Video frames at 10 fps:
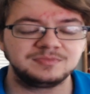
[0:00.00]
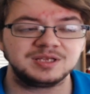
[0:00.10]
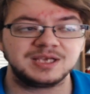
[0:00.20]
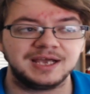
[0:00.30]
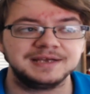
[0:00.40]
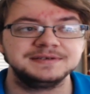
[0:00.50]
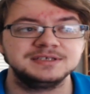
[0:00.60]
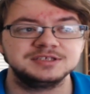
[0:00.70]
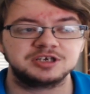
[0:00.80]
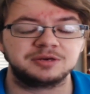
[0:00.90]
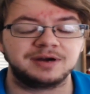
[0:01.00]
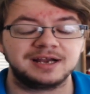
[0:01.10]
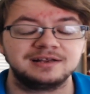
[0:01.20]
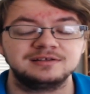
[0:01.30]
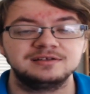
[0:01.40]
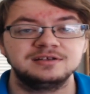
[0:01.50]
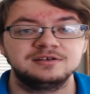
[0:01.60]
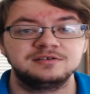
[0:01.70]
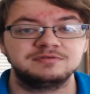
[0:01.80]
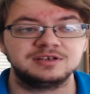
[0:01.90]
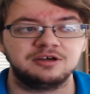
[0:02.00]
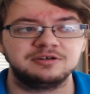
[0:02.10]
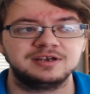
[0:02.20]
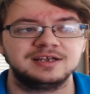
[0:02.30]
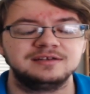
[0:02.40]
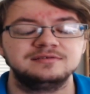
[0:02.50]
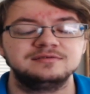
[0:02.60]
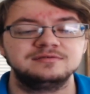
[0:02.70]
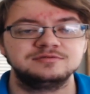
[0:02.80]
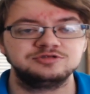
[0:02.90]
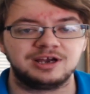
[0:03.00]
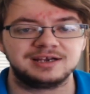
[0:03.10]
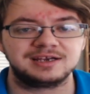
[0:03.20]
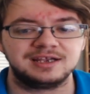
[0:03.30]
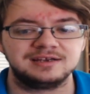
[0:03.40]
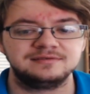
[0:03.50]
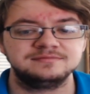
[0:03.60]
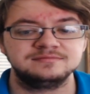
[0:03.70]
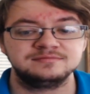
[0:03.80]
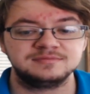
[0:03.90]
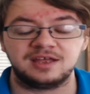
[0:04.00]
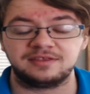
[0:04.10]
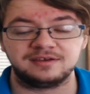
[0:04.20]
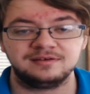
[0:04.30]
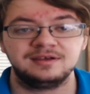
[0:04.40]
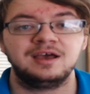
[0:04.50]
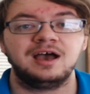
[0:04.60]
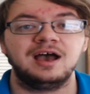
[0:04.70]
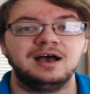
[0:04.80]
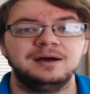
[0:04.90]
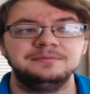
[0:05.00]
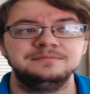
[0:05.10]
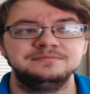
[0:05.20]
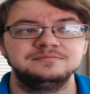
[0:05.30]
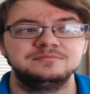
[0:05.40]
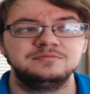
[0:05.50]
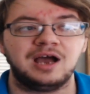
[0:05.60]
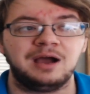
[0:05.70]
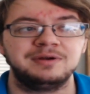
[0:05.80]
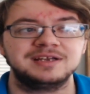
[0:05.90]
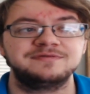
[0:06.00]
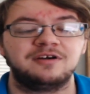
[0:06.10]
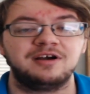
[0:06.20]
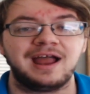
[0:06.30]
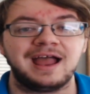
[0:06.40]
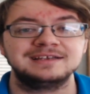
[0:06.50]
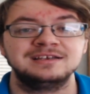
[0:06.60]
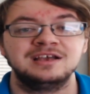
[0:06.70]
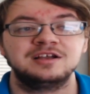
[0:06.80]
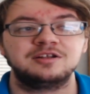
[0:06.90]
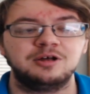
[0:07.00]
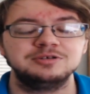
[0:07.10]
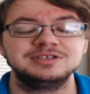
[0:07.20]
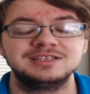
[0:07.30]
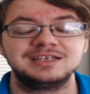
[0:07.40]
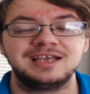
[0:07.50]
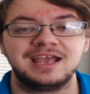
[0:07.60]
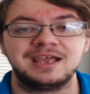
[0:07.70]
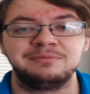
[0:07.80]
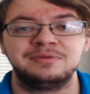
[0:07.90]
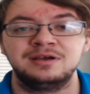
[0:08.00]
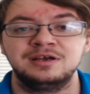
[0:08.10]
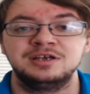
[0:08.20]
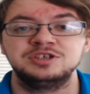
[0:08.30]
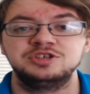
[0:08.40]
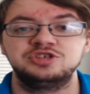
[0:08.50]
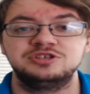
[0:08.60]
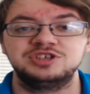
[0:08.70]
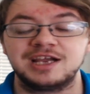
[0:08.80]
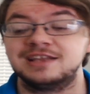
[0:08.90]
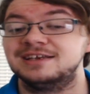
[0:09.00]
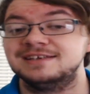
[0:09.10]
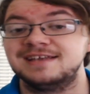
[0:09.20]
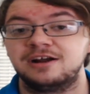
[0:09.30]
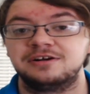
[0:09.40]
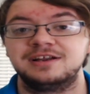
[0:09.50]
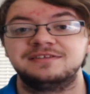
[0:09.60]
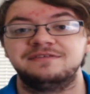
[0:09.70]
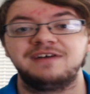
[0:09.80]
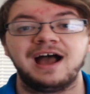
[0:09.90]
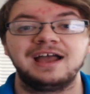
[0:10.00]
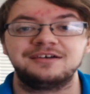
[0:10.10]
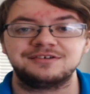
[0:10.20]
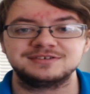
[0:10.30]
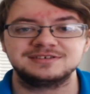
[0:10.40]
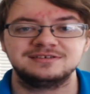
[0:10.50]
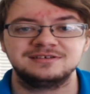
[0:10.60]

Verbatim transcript: Okay, took a break, reloaded it, tried it again, nothing. Um, I went as far as closing the game, checking the integrity of the files,